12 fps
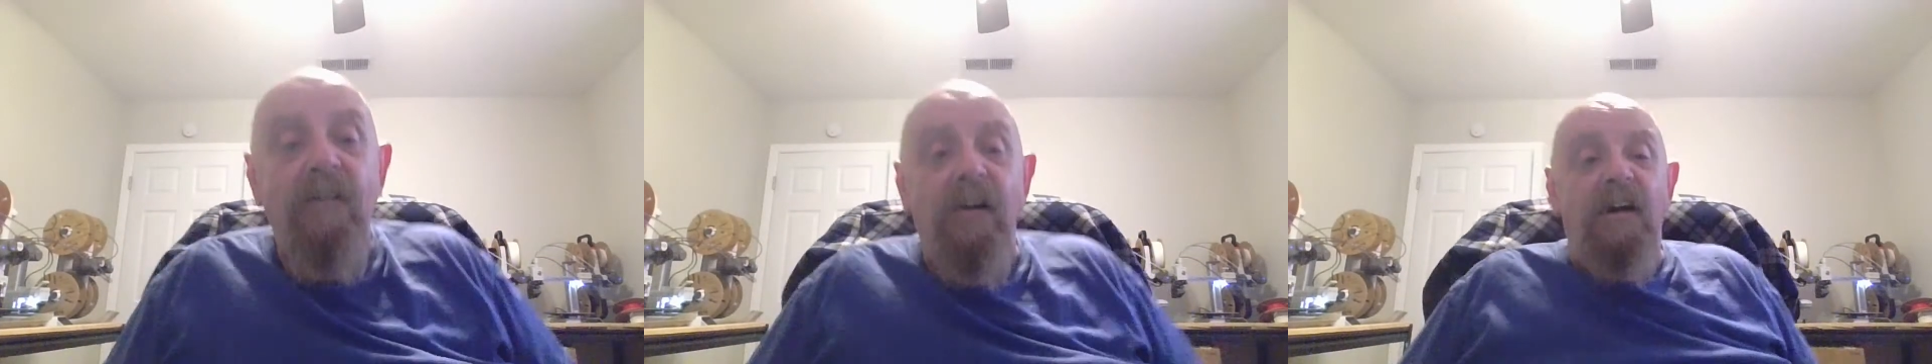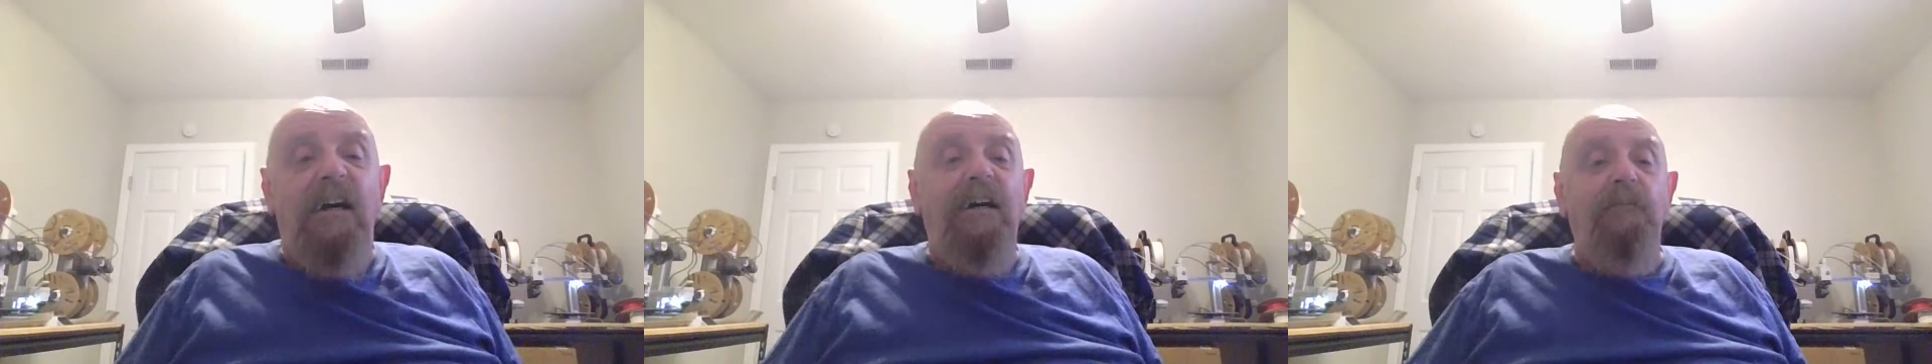
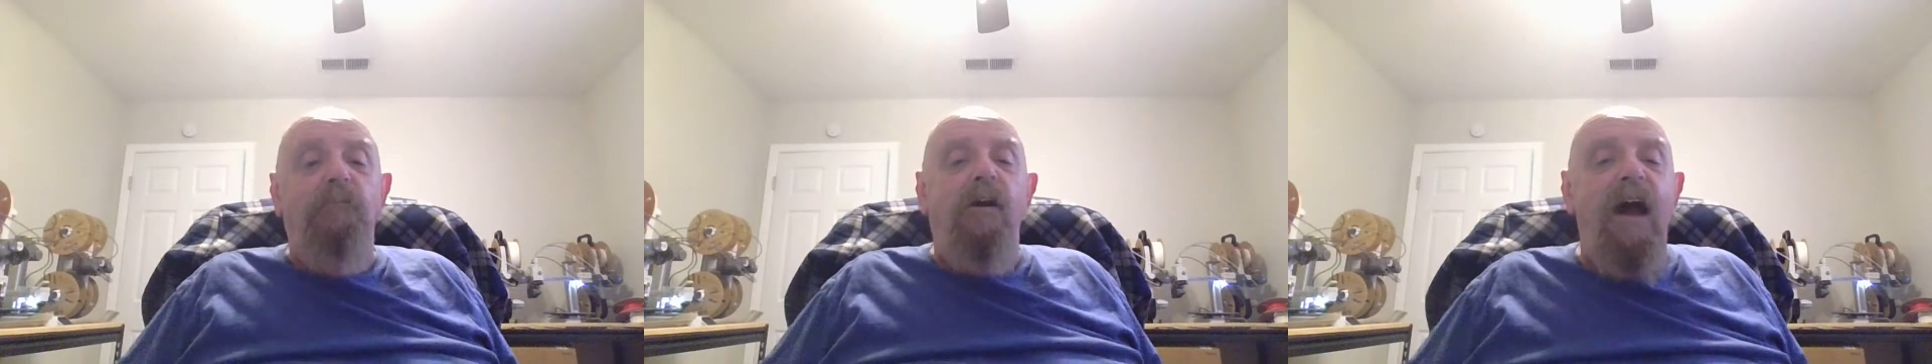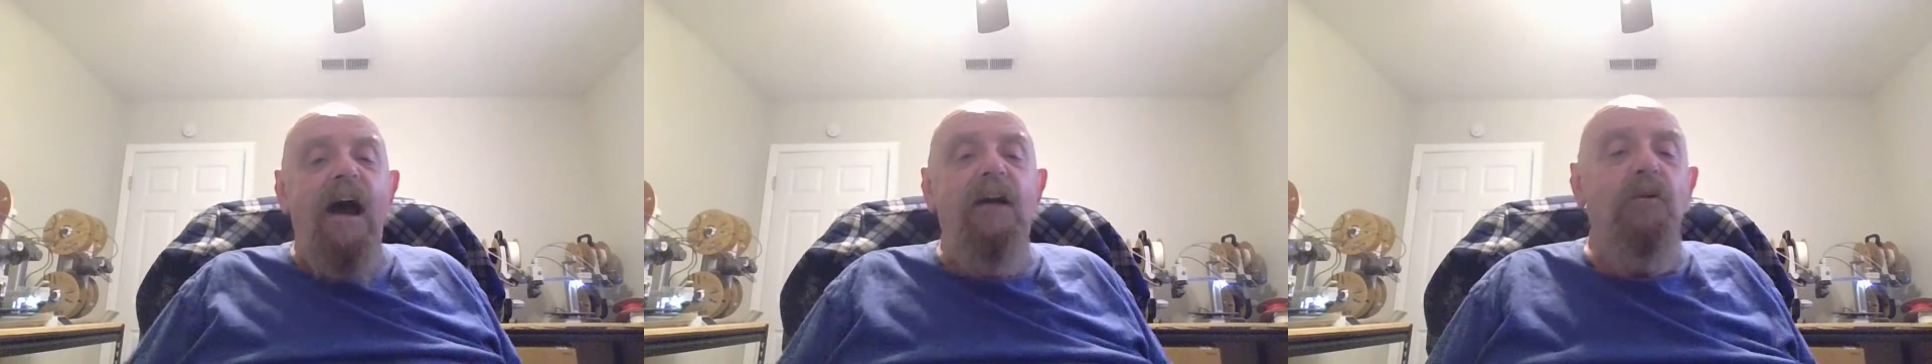
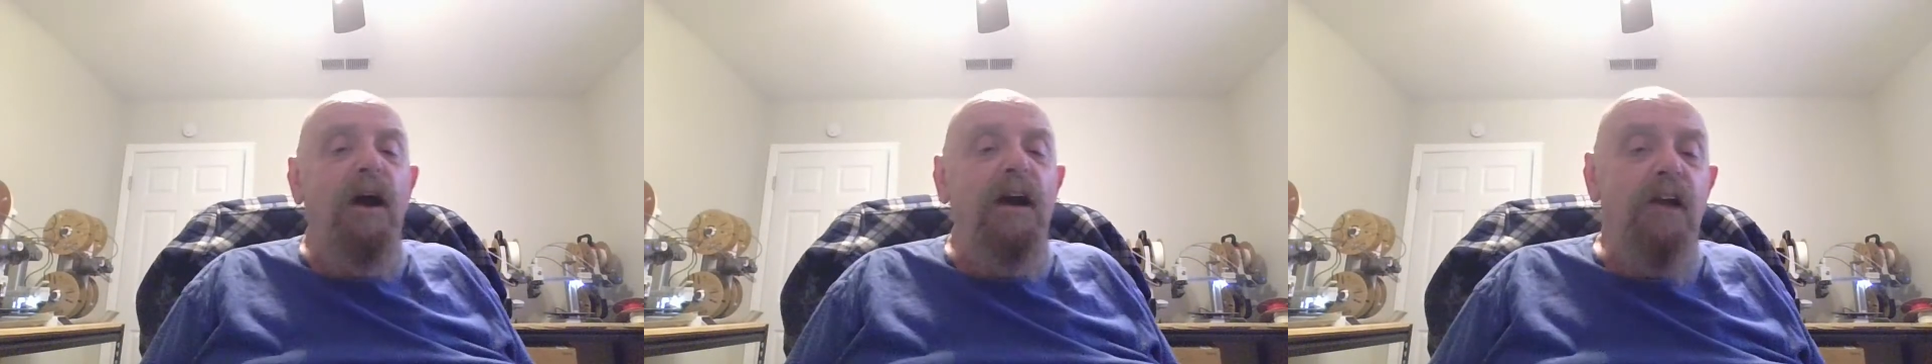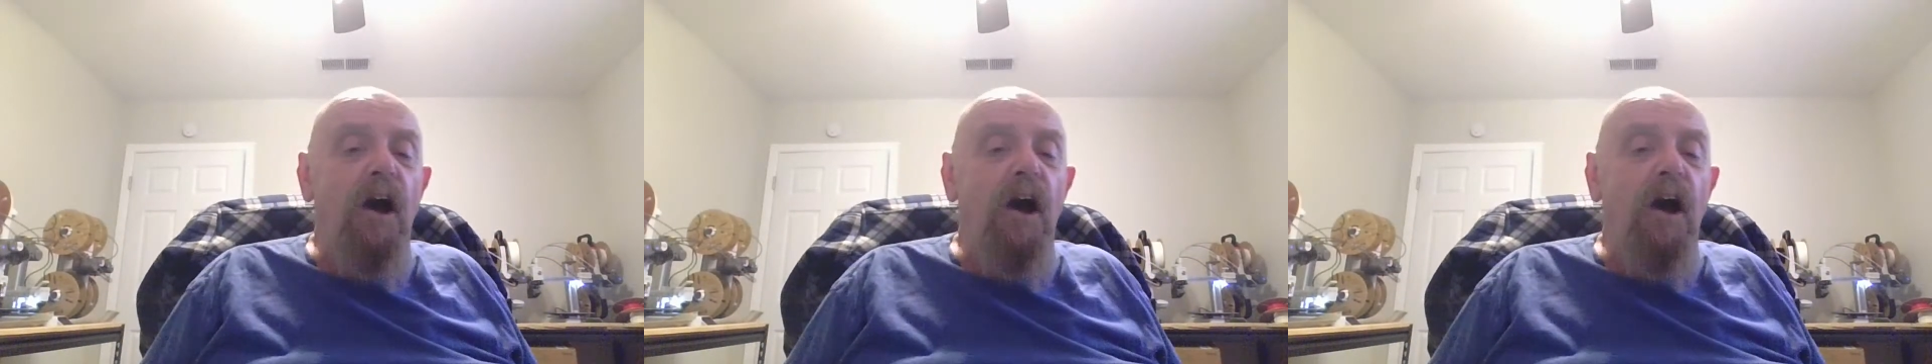How do I